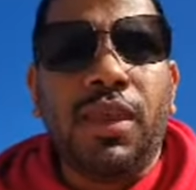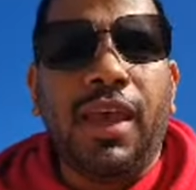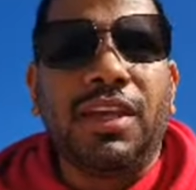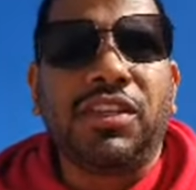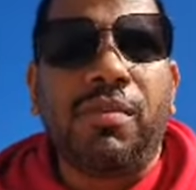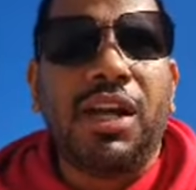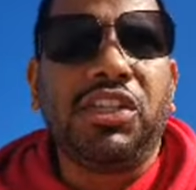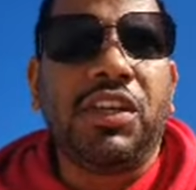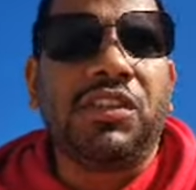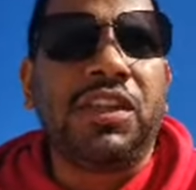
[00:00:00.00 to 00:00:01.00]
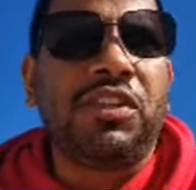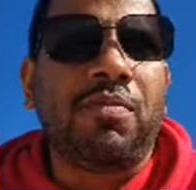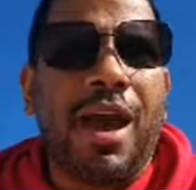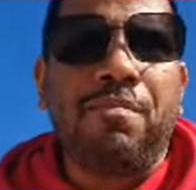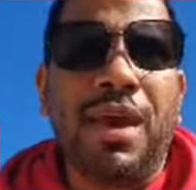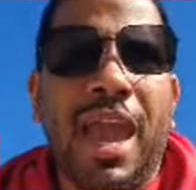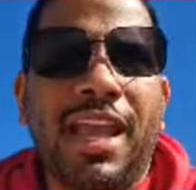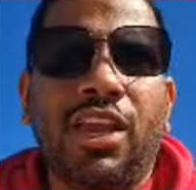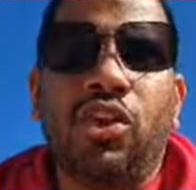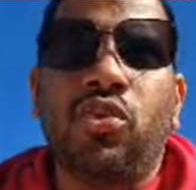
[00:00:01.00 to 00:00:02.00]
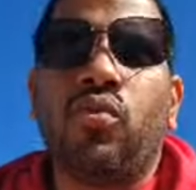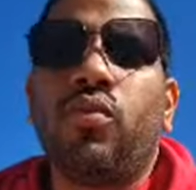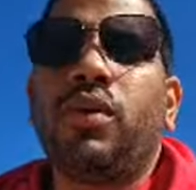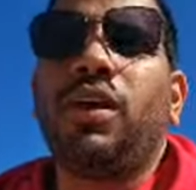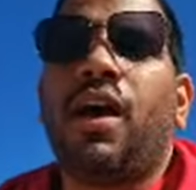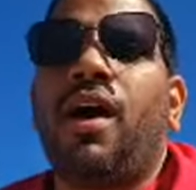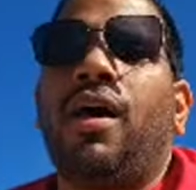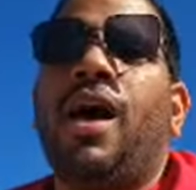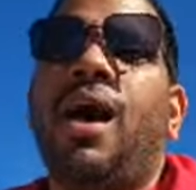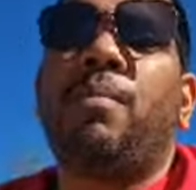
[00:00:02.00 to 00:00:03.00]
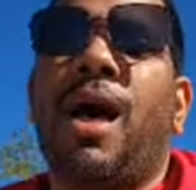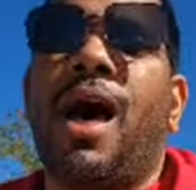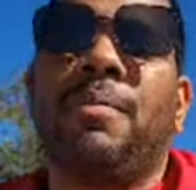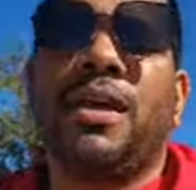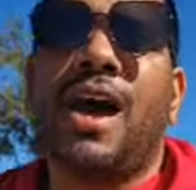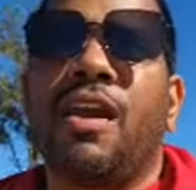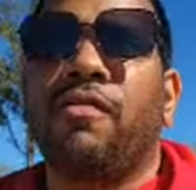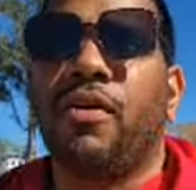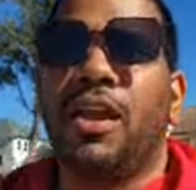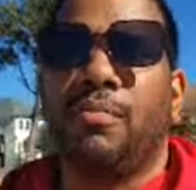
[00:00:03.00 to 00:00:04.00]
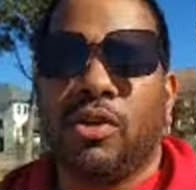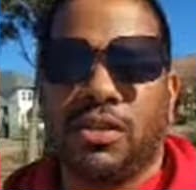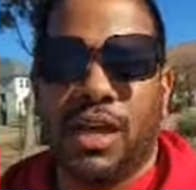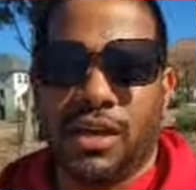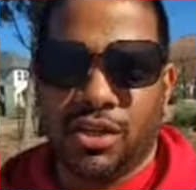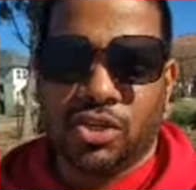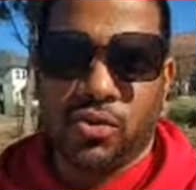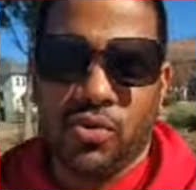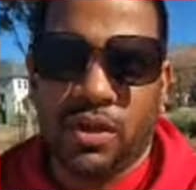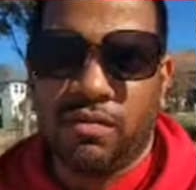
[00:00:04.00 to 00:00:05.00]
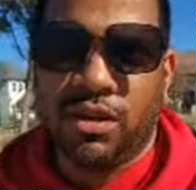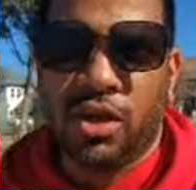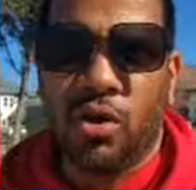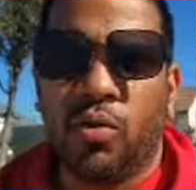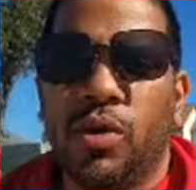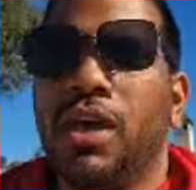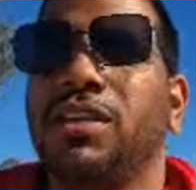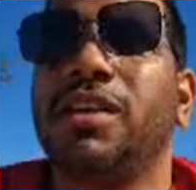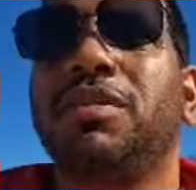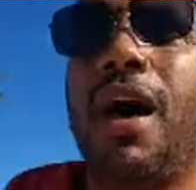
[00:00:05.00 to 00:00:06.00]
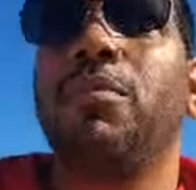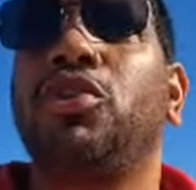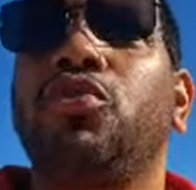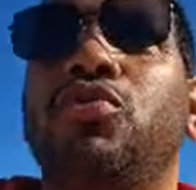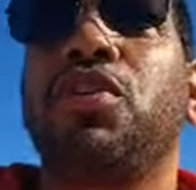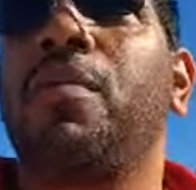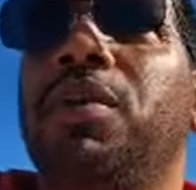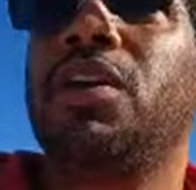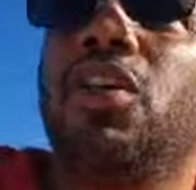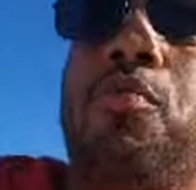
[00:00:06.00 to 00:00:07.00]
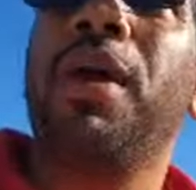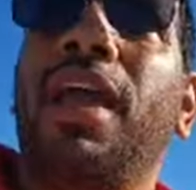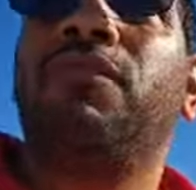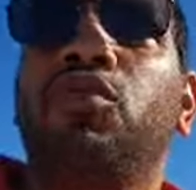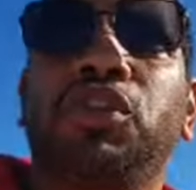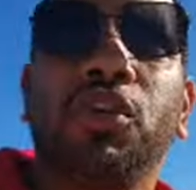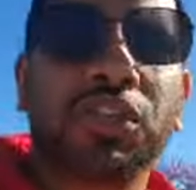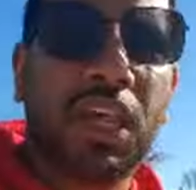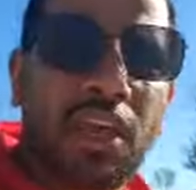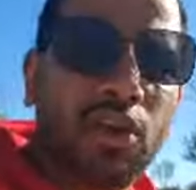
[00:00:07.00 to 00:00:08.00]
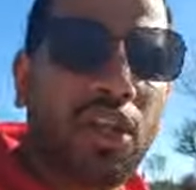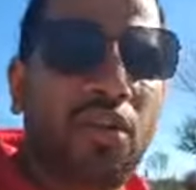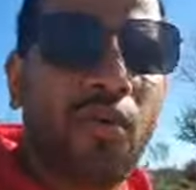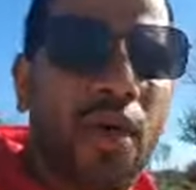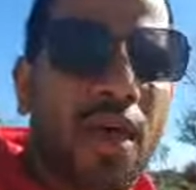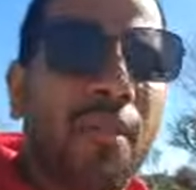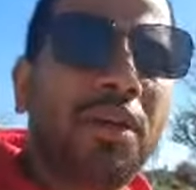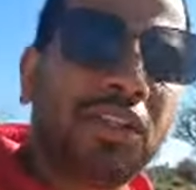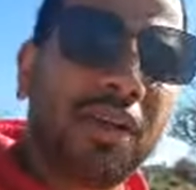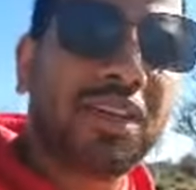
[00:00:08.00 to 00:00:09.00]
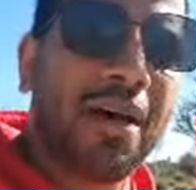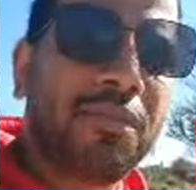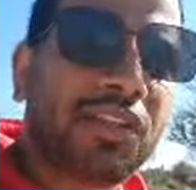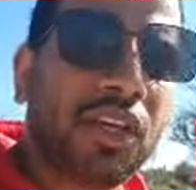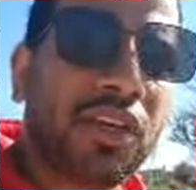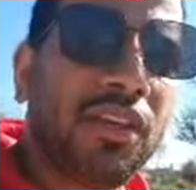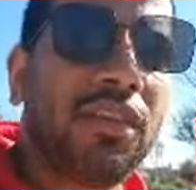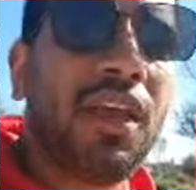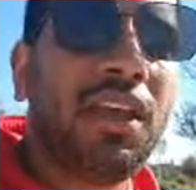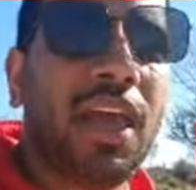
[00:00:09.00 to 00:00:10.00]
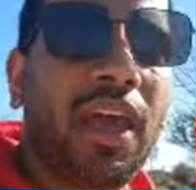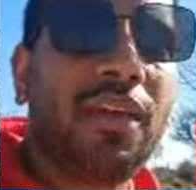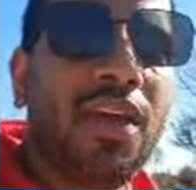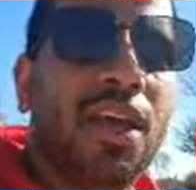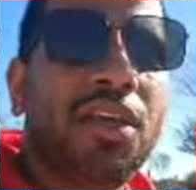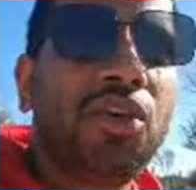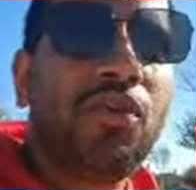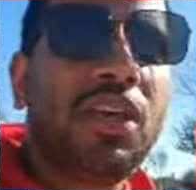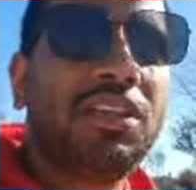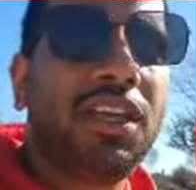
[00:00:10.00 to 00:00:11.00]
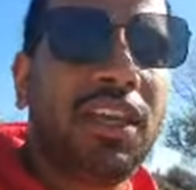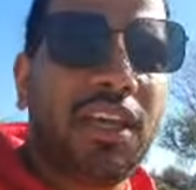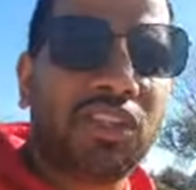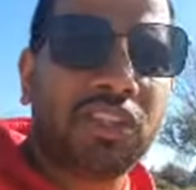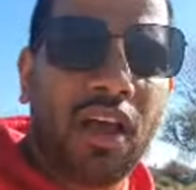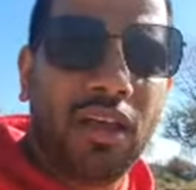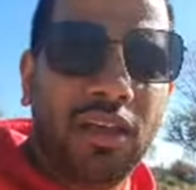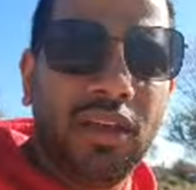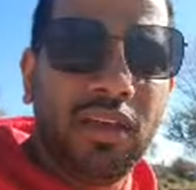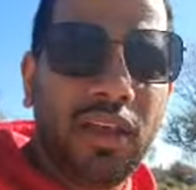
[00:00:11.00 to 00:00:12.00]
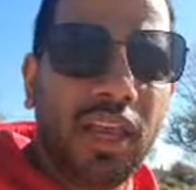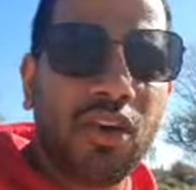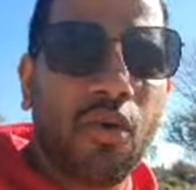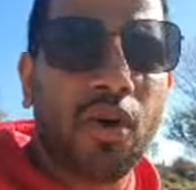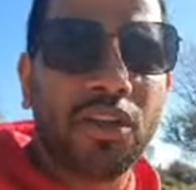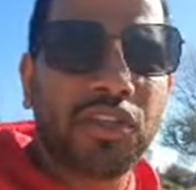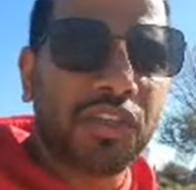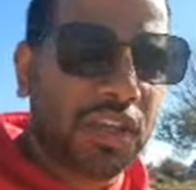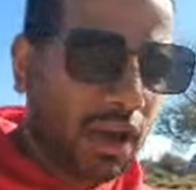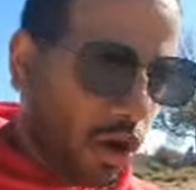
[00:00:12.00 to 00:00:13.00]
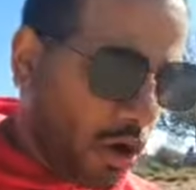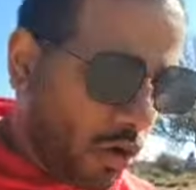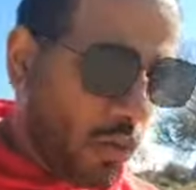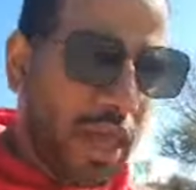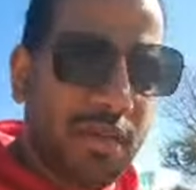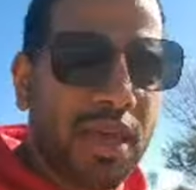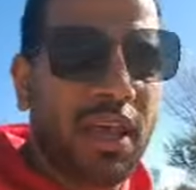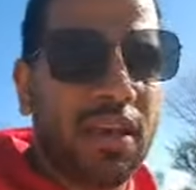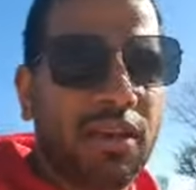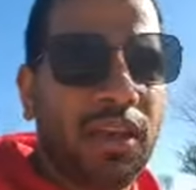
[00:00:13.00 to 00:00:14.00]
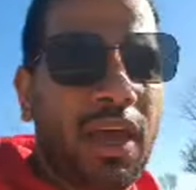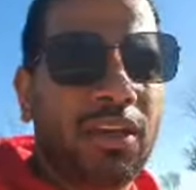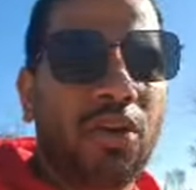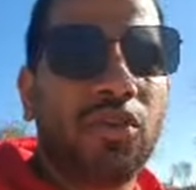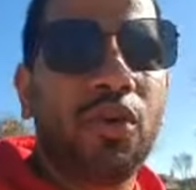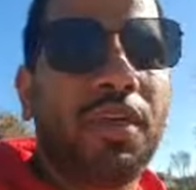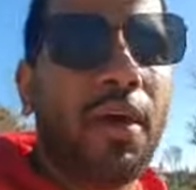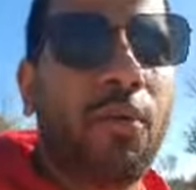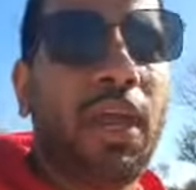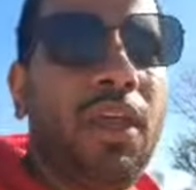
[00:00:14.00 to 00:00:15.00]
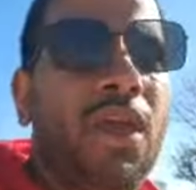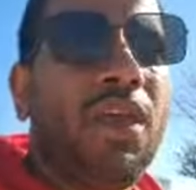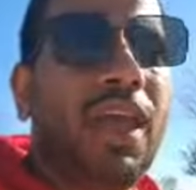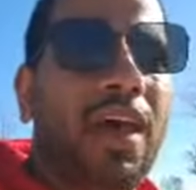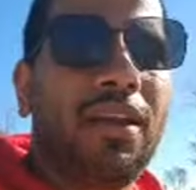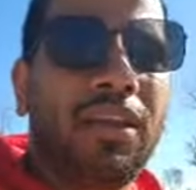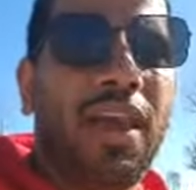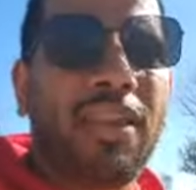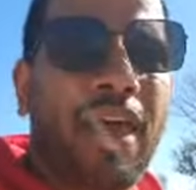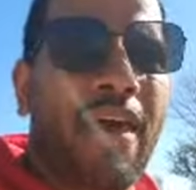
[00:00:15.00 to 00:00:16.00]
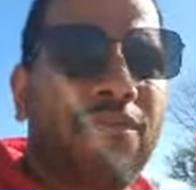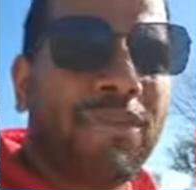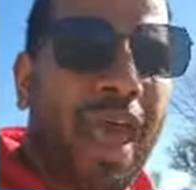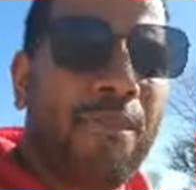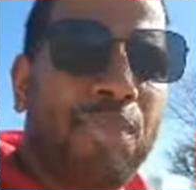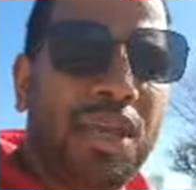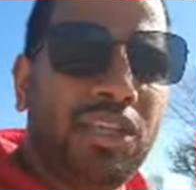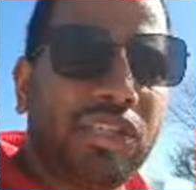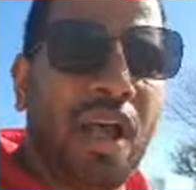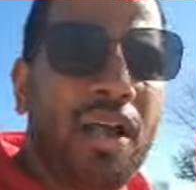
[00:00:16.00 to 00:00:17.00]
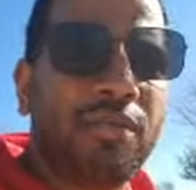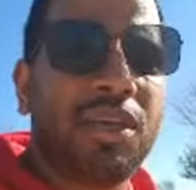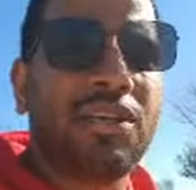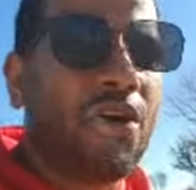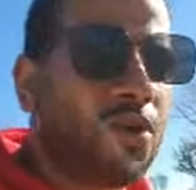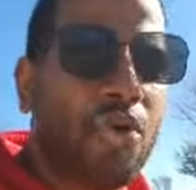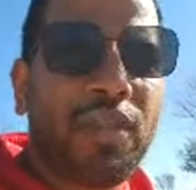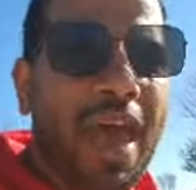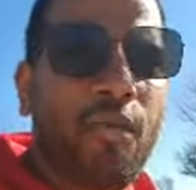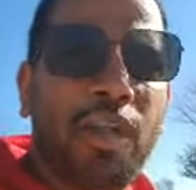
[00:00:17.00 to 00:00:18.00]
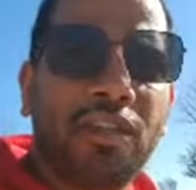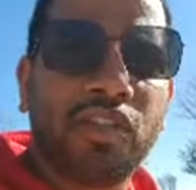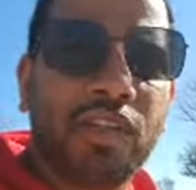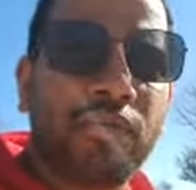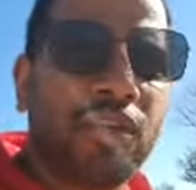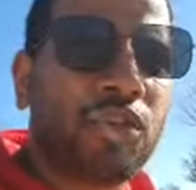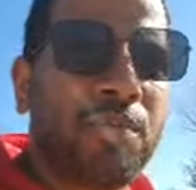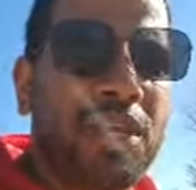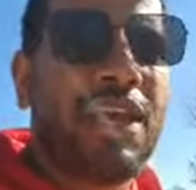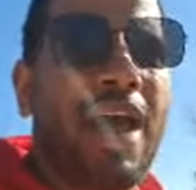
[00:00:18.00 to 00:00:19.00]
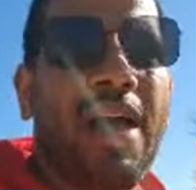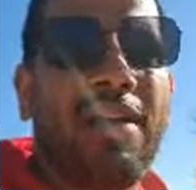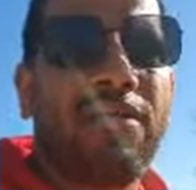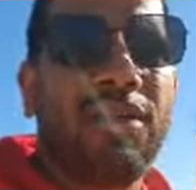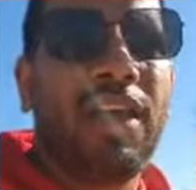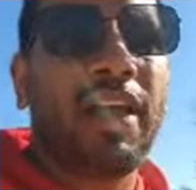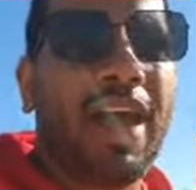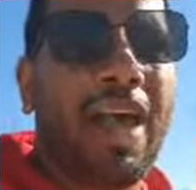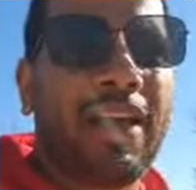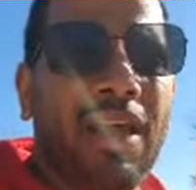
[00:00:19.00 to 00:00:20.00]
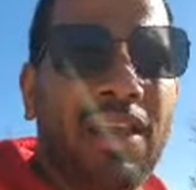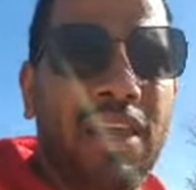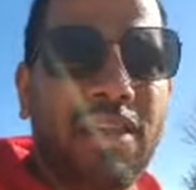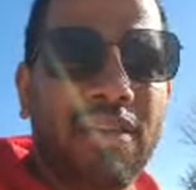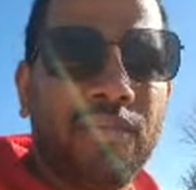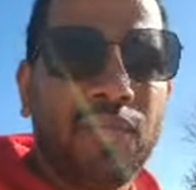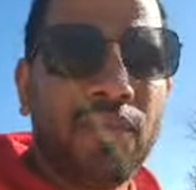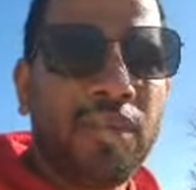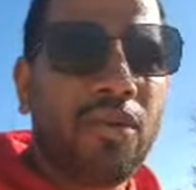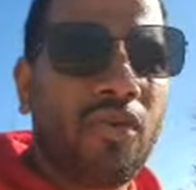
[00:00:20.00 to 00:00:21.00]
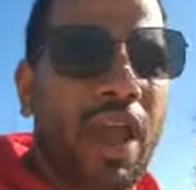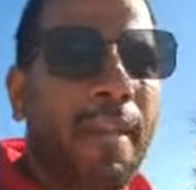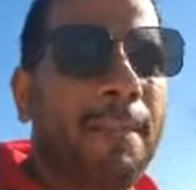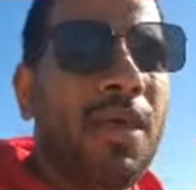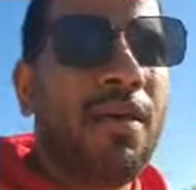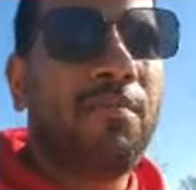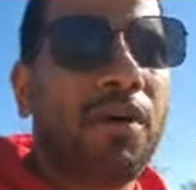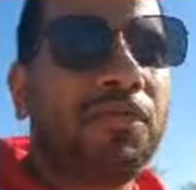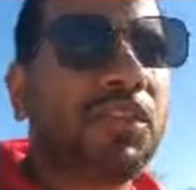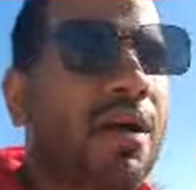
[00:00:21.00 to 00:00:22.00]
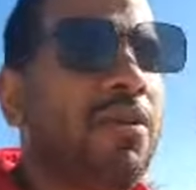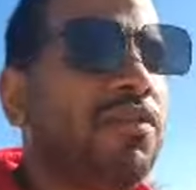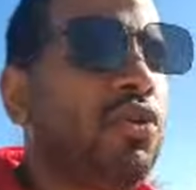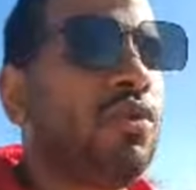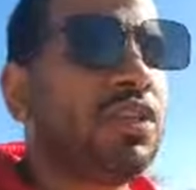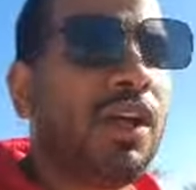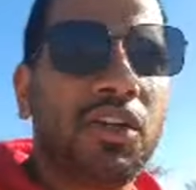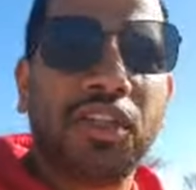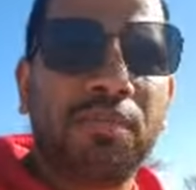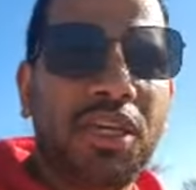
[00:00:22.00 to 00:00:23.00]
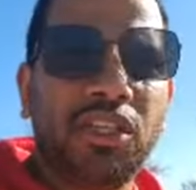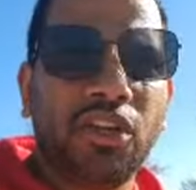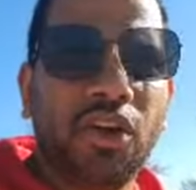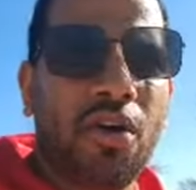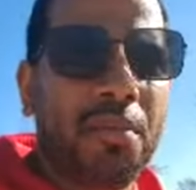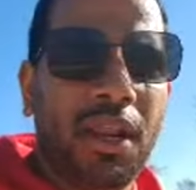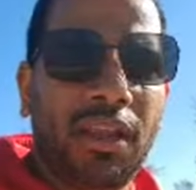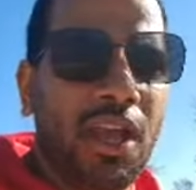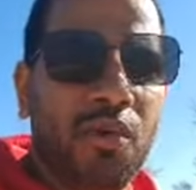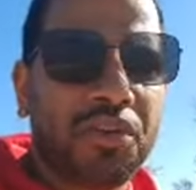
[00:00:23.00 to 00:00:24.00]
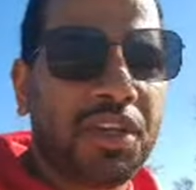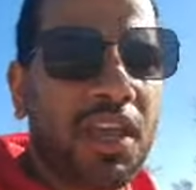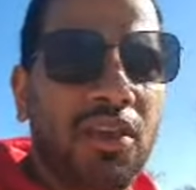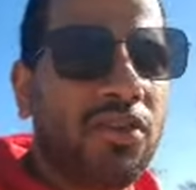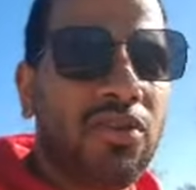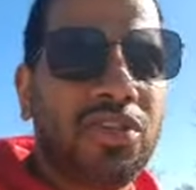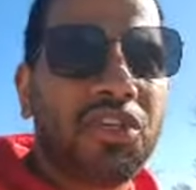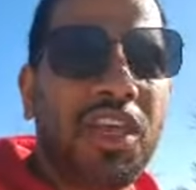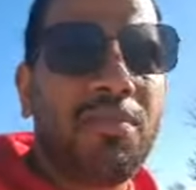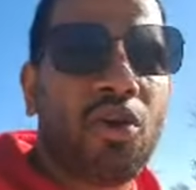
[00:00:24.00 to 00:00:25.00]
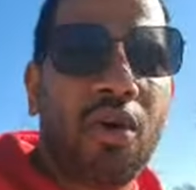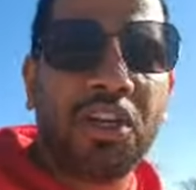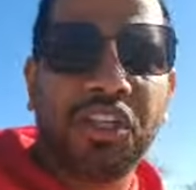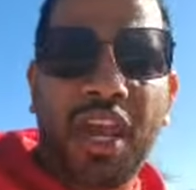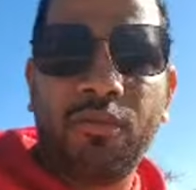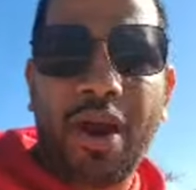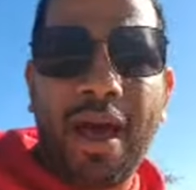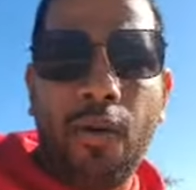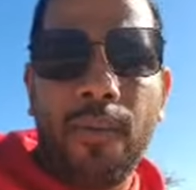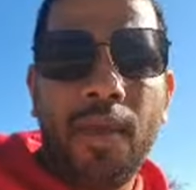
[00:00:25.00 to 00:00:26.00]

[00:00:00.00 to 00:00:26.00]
as much as this might pain you uh, I'm, I'm the kind of friend i'm gonna tell you the truth even though sometimes the truth's gonna be a little painful it's gonna sting a little but sometimes that's a good thing that you need to get stung in order to say, oh, wait a minute, yeah, don't do it that way. Yeah, yeah, that that bee stung me. Don't go that way. There's a there's a beehive. Yeah, I got I got hit, right? But some of you, as long as the bees are dormant and they won't sting you, you just keep going the same route.